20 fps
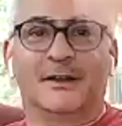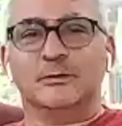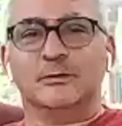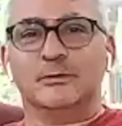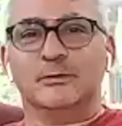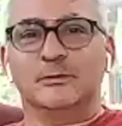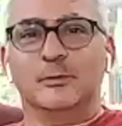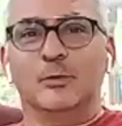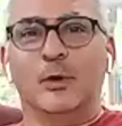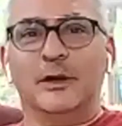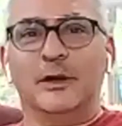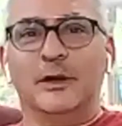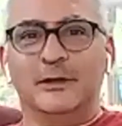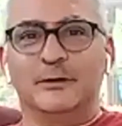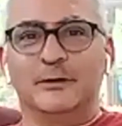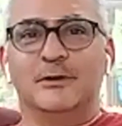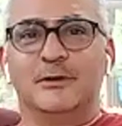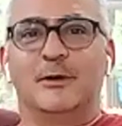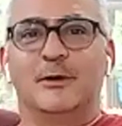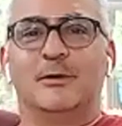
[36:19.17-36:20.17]
what do you
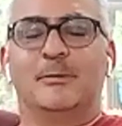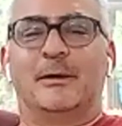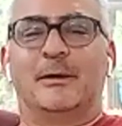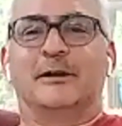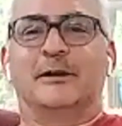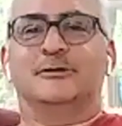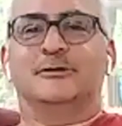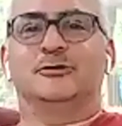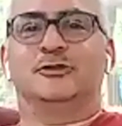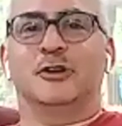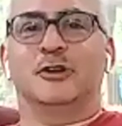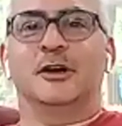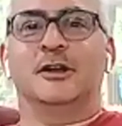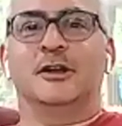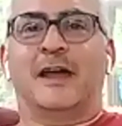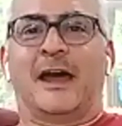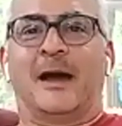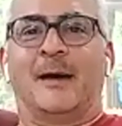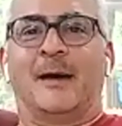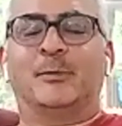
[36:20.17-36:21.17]
know about Judd
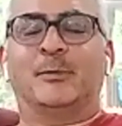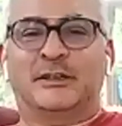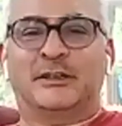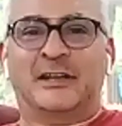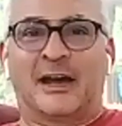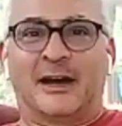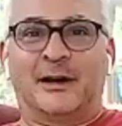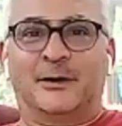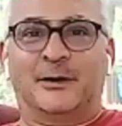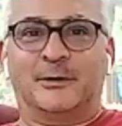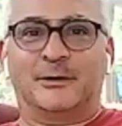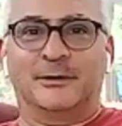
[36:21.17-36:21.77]
Apatow?